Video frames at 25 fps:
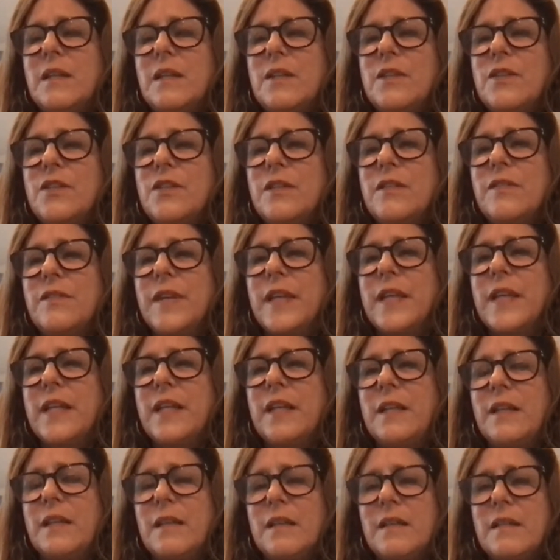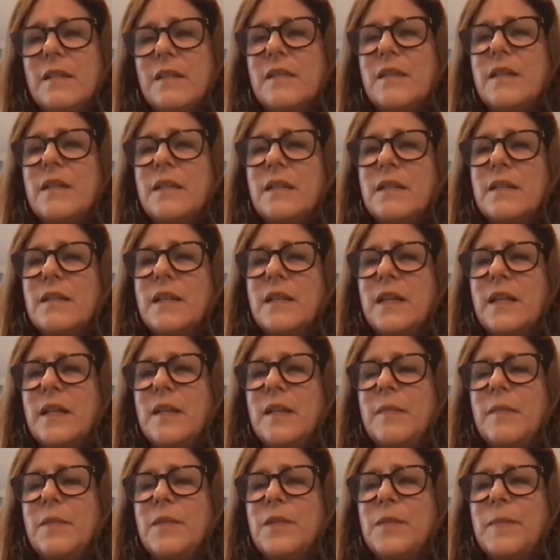Do you have any
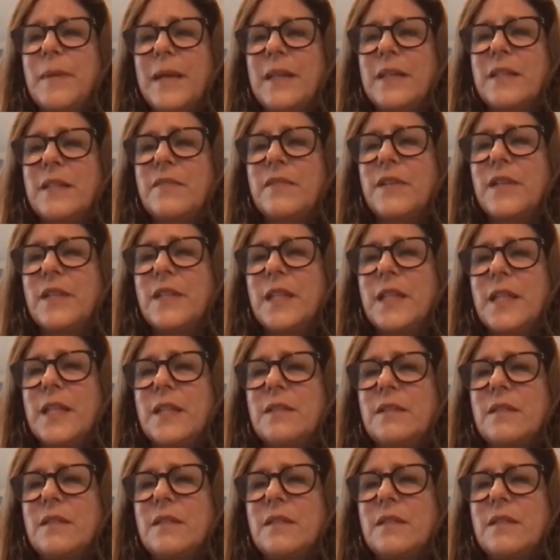perspective on that?